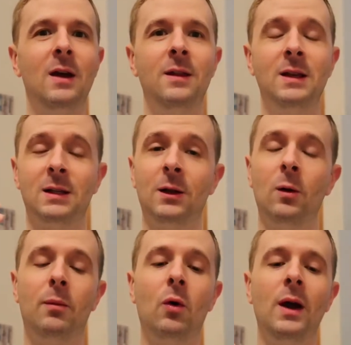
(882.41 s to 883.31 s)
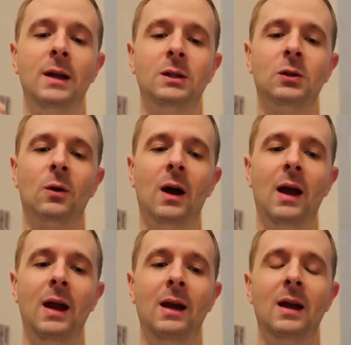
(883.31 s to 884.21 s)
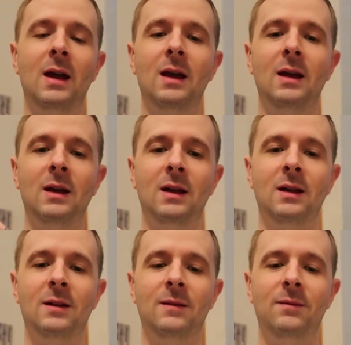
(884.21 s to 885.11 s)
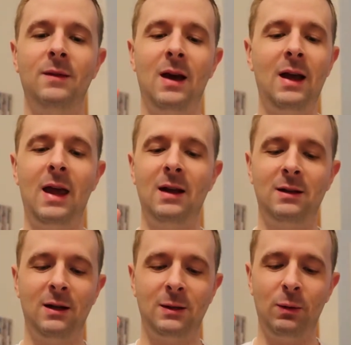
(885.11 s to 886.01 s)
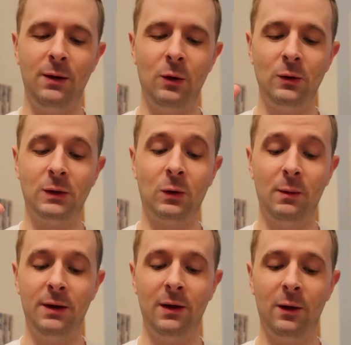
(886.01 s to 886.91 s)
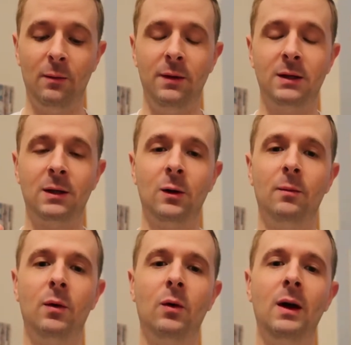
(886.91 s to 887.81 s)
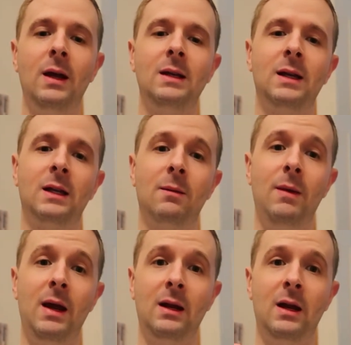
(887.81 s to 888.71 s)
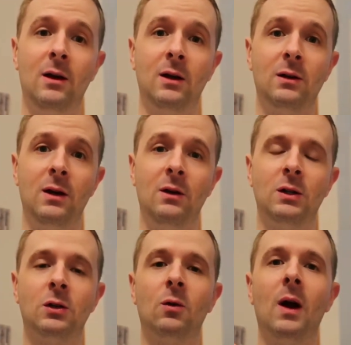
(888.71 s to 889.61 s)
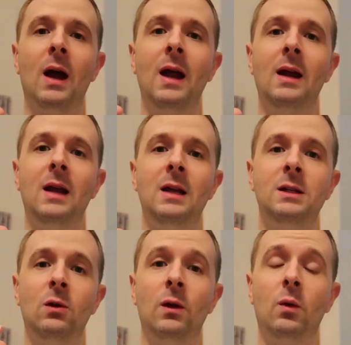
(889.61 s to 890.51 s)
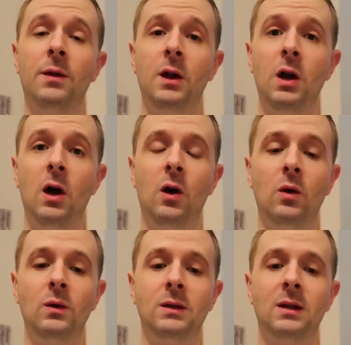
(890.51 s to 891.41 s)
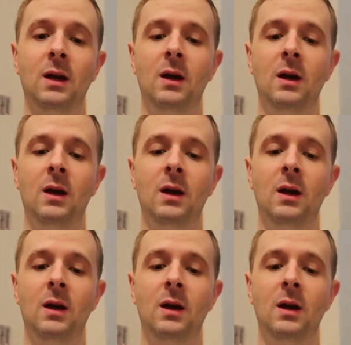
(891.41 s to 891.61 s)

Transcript: this little boy is trying. I can't explain the whole story, but the little this little boy, he's like the main character in here. He's trying. He's the only one that knows